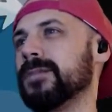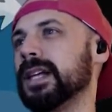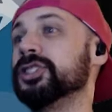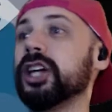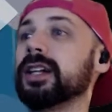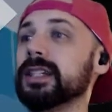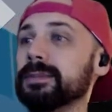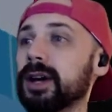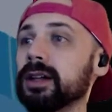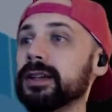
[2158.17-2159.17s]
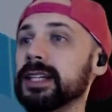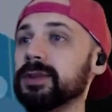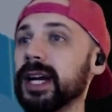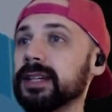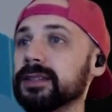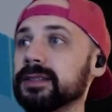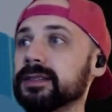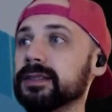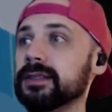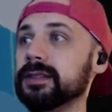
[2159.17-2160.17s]
Juggling ball. That's right.
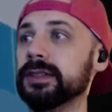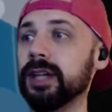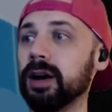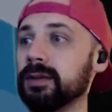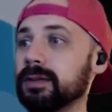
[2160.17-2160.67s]
No,